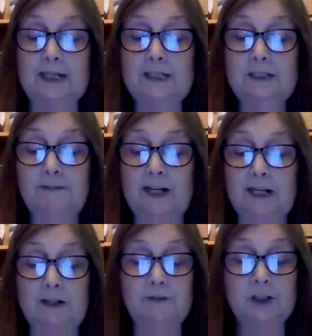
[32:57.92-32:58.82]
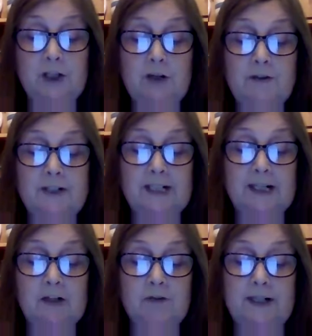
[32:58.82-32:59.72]
His feeling of security
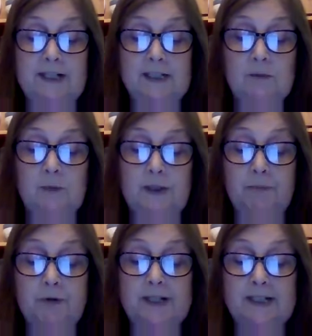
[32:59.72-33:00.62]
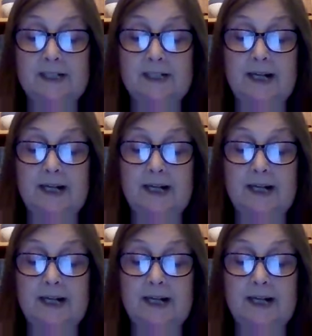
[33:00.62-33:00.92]
increased when the priest